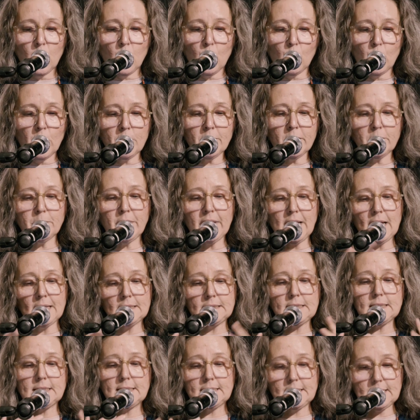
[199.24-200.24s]
Women
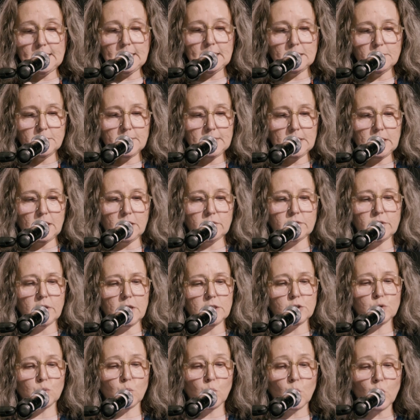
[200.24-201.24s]
began to see themselves
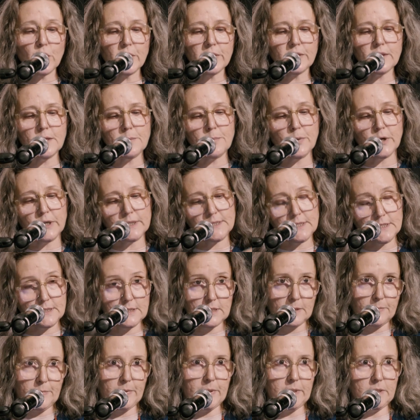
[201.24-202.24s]
as worthy
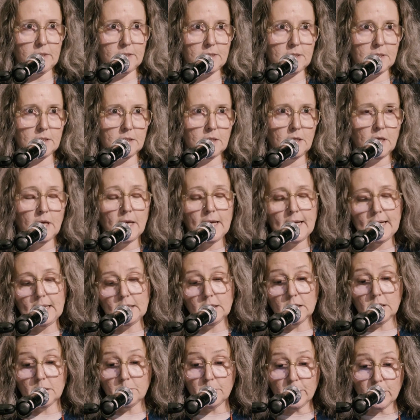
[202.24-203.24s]
participants
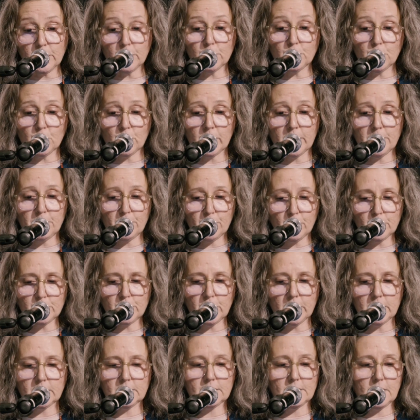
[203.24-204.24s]
in liberatory
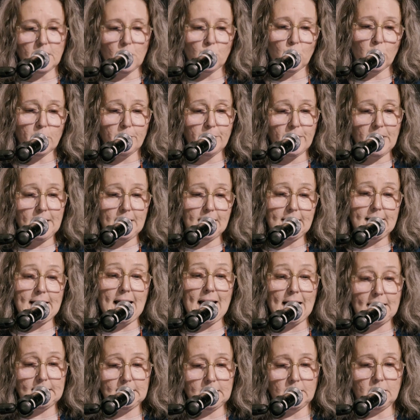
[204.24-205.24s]
projects that were being
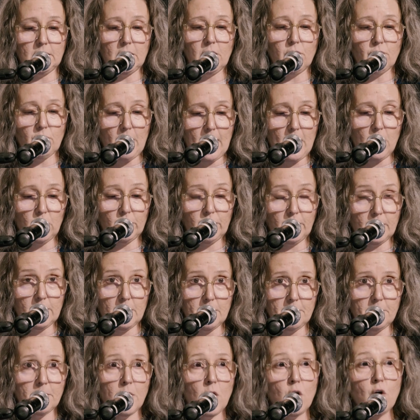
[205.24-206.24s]
enacted around
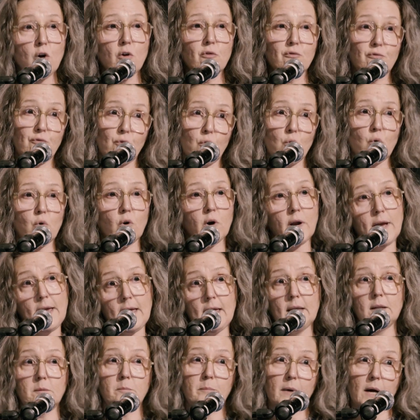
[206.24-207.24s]
them for
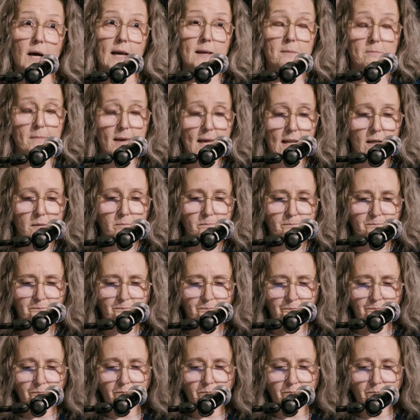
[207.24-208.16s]
and by men.